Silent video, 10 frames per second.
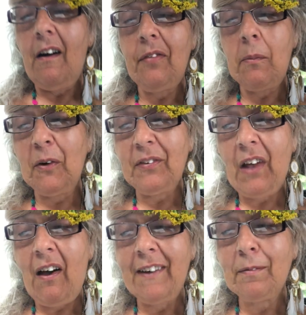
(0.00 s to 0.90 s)
of the most
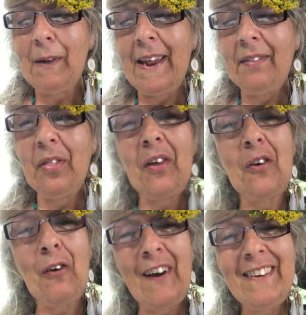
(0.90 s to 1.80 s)
highest plane, the
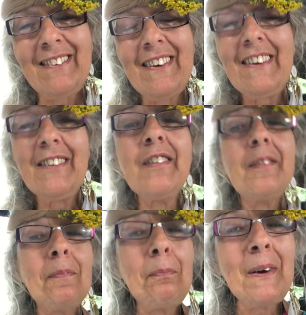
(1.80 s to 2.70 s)
great
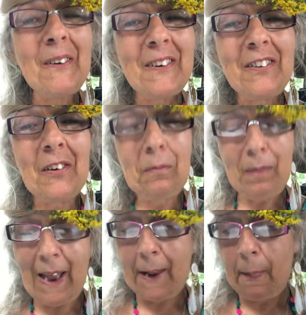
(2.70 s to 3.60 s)
spiritual
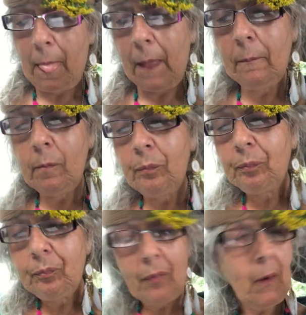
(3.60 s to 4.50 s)
plane.
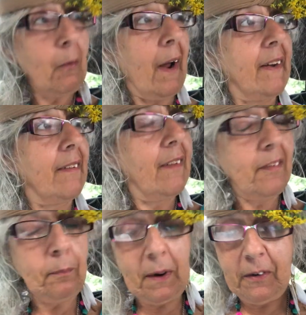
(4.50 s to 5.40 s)
Right, the
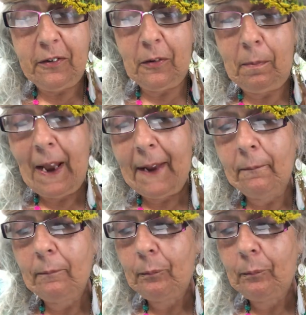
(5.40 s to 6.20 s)
spiritual plane.